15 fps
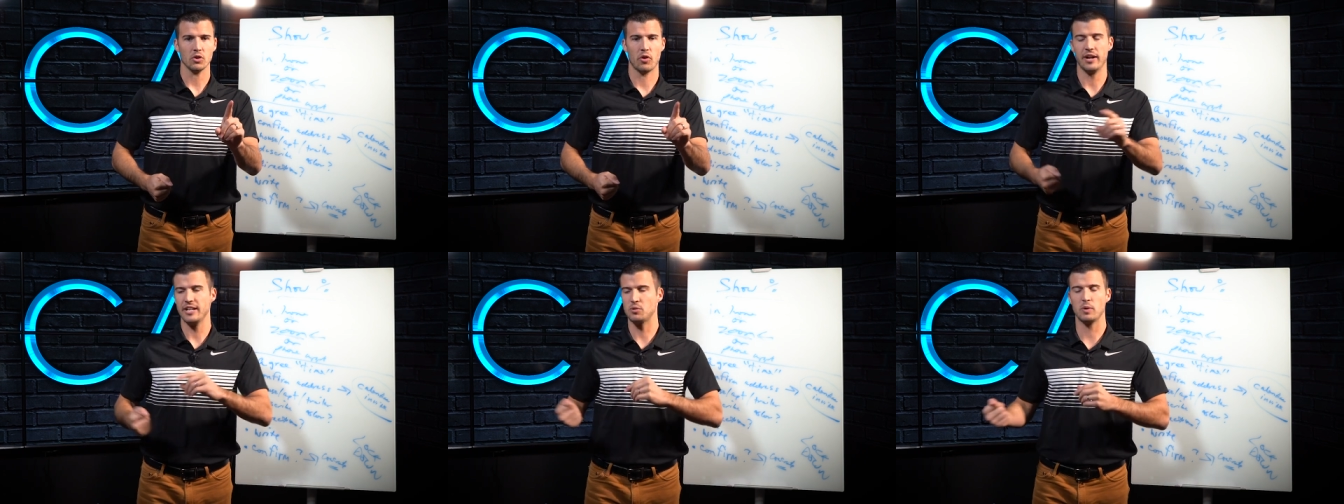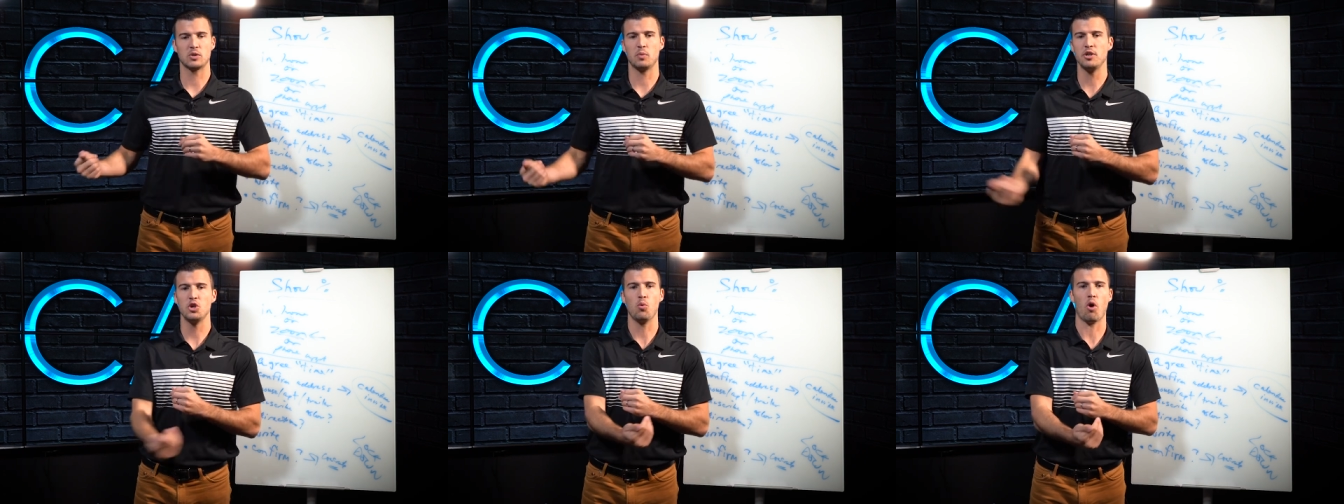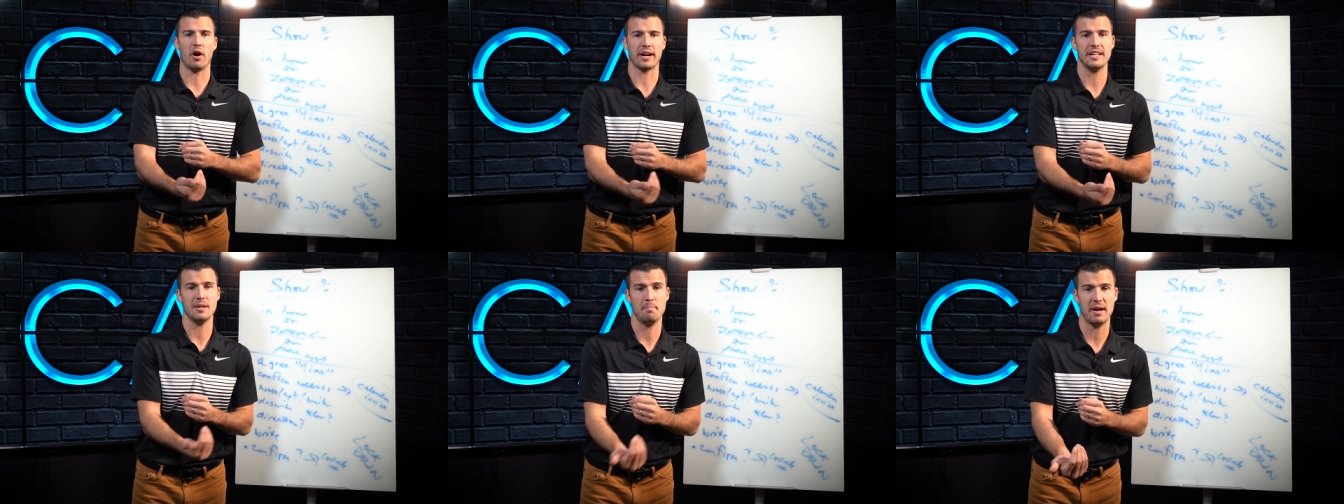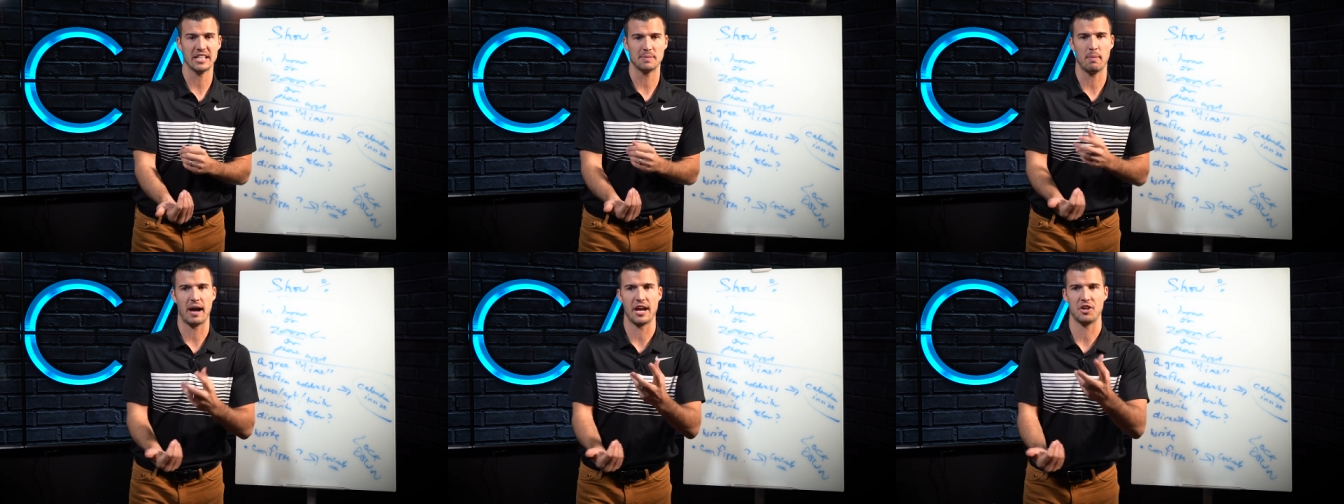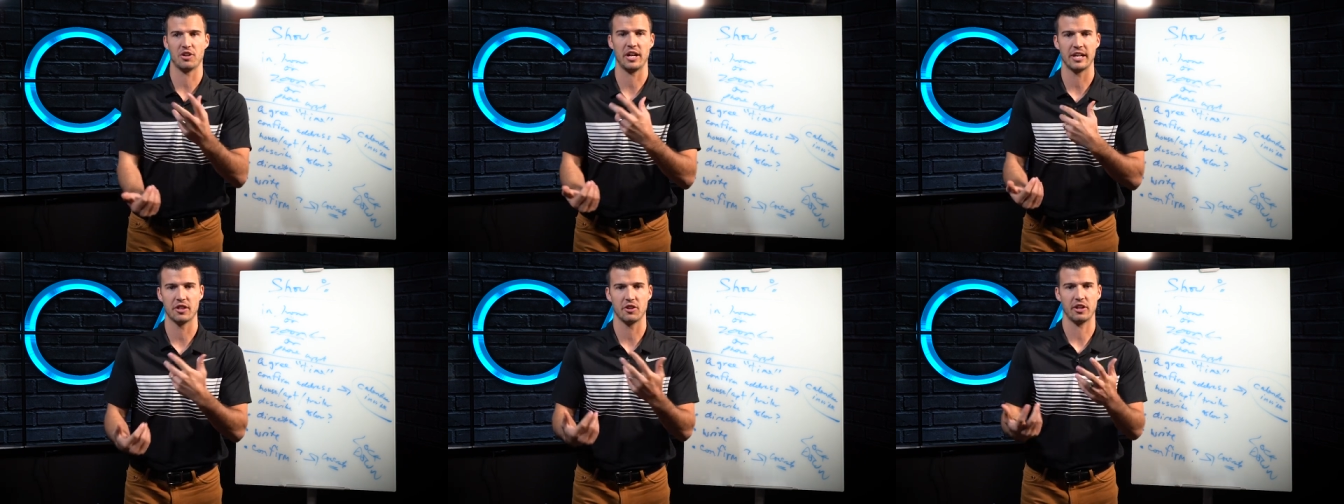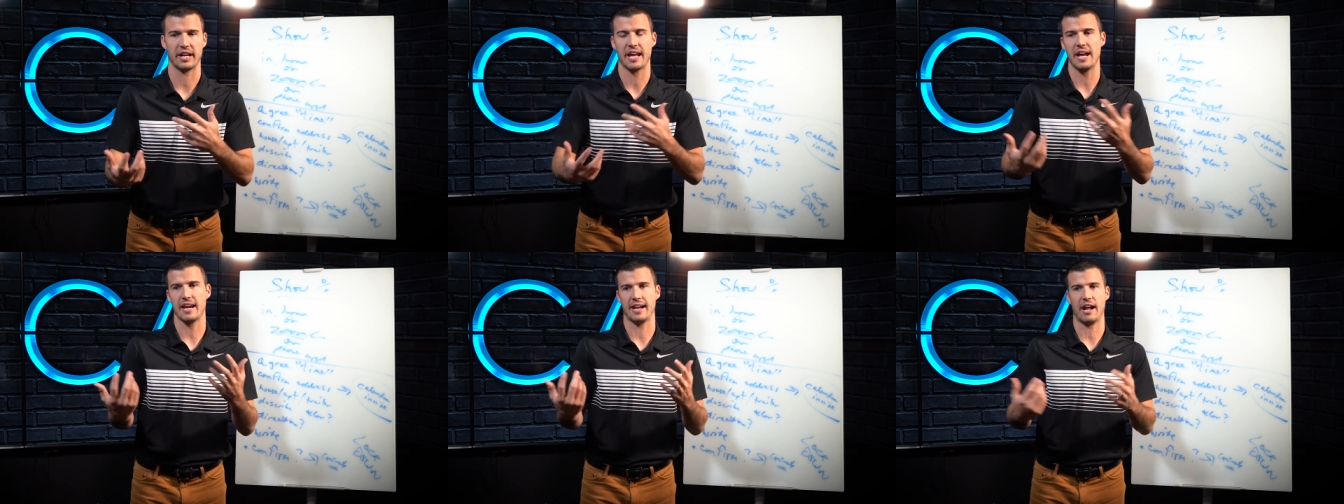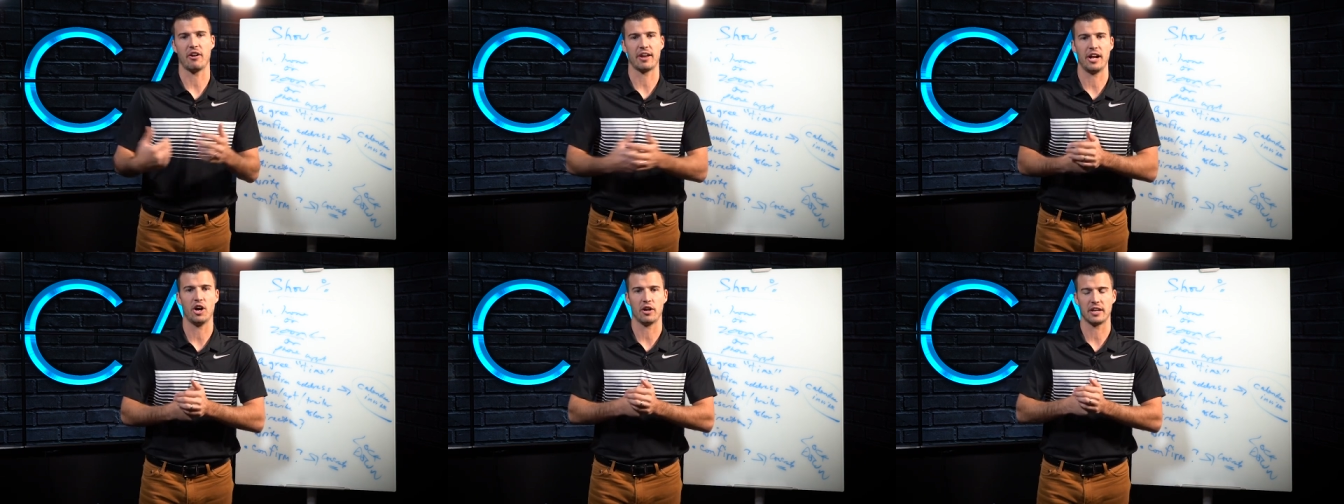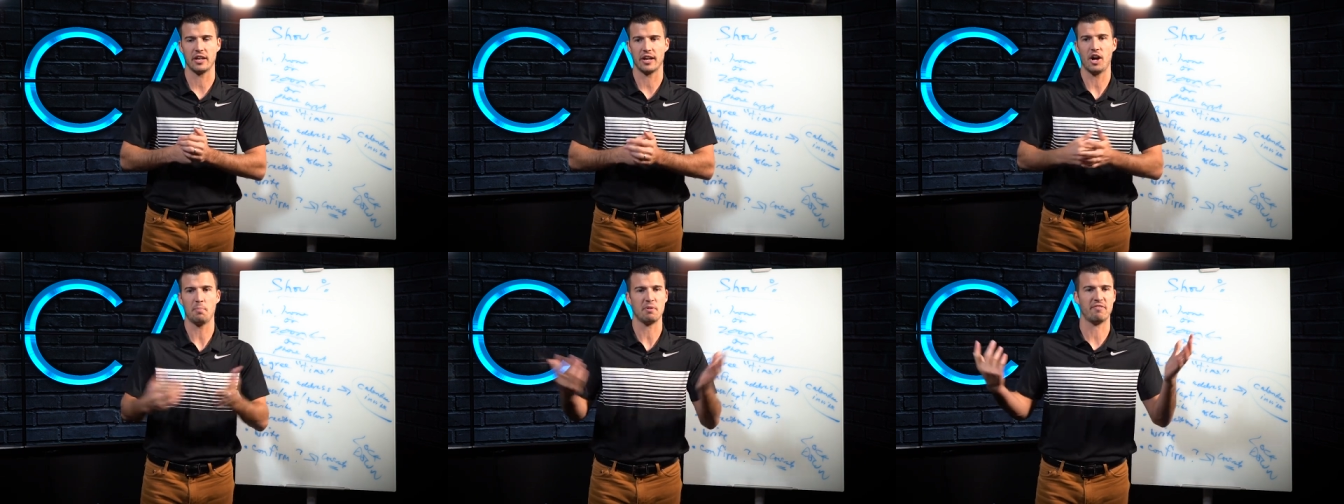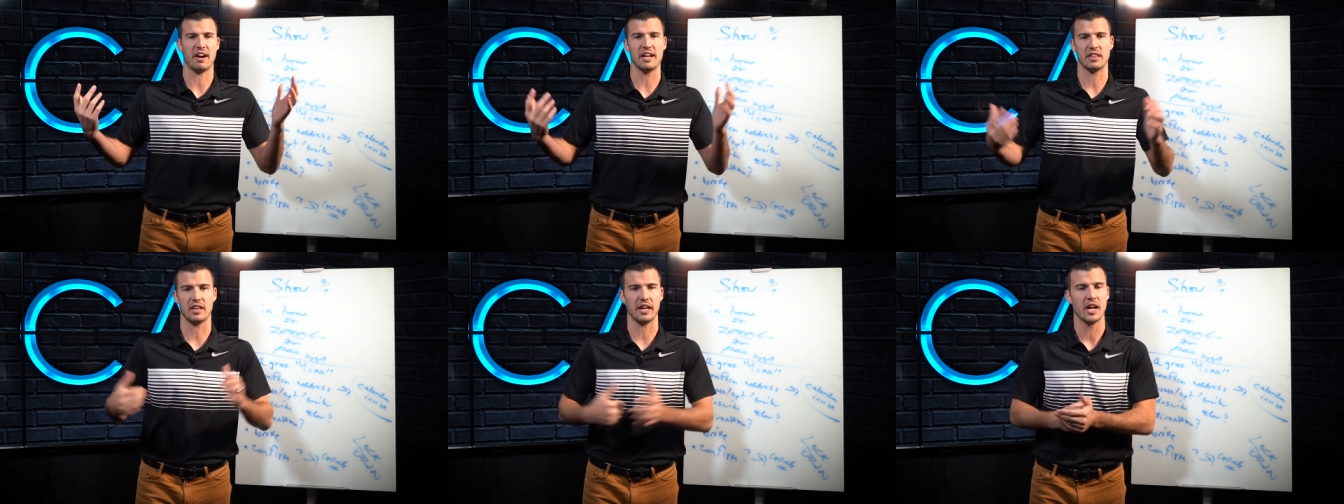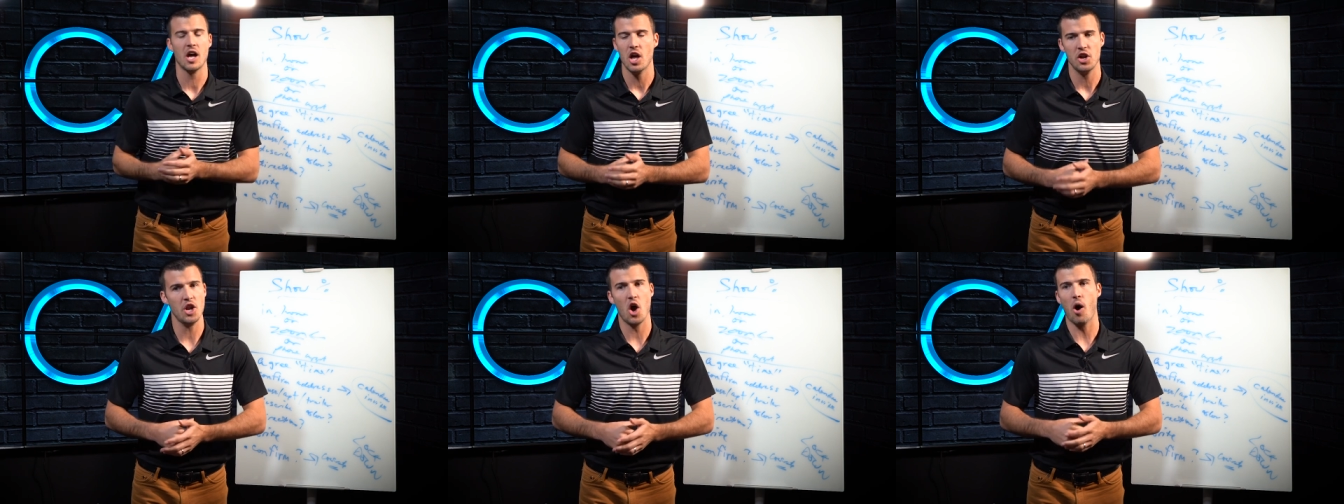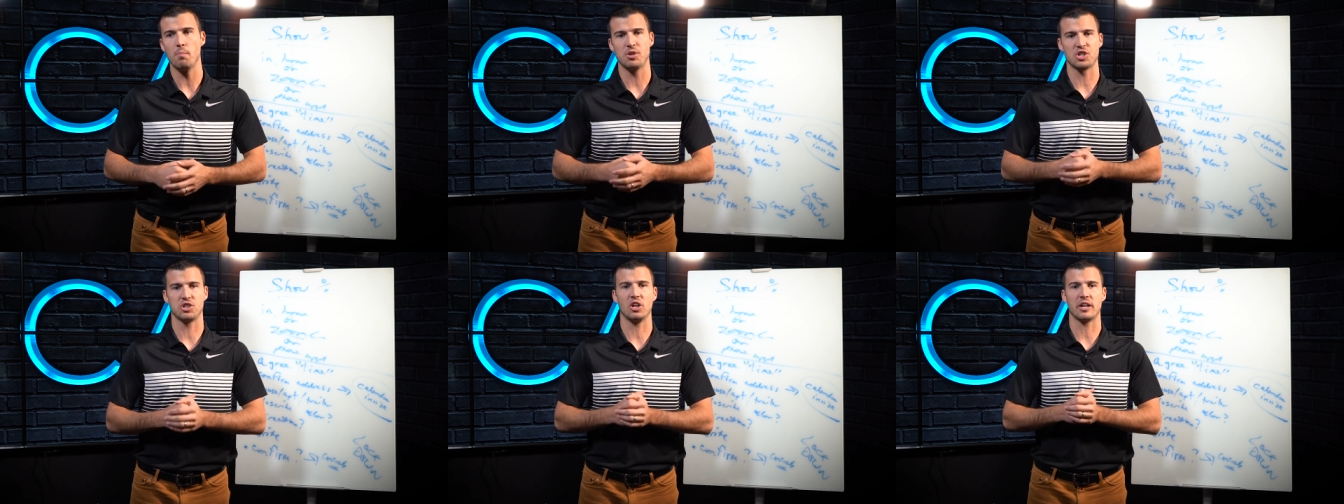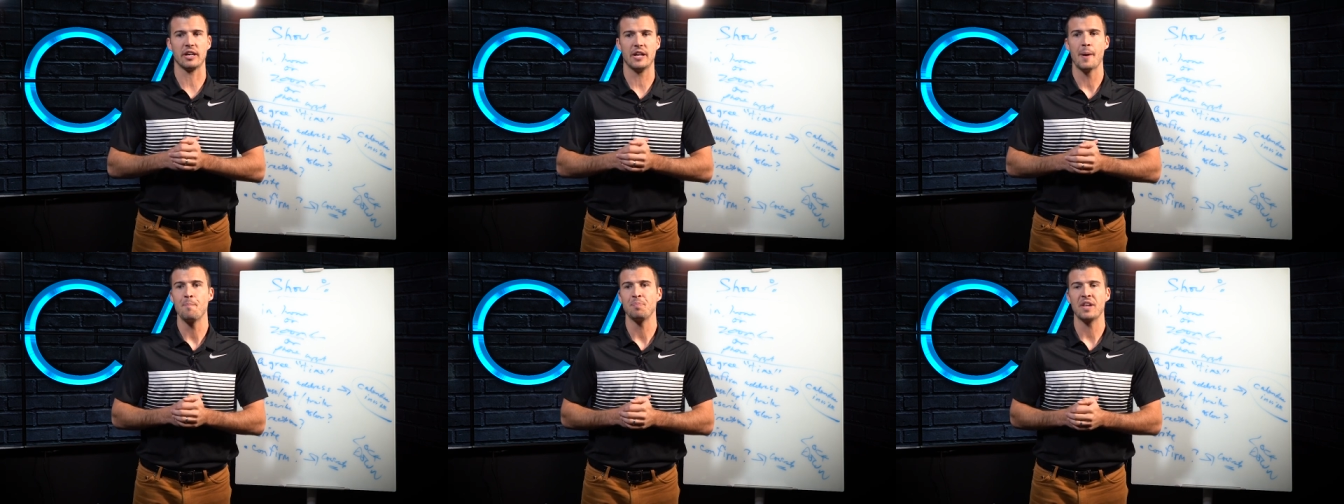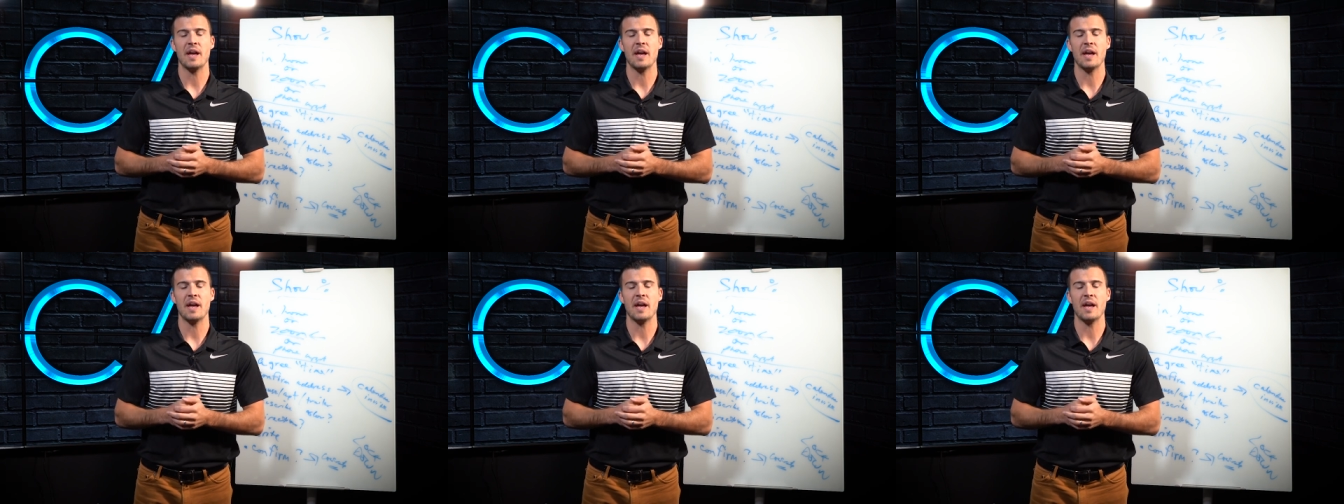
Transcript: Right? It's when you walk into Best Buy and you're like, they're like, hey, can't help you find anything. No, I'm just looking.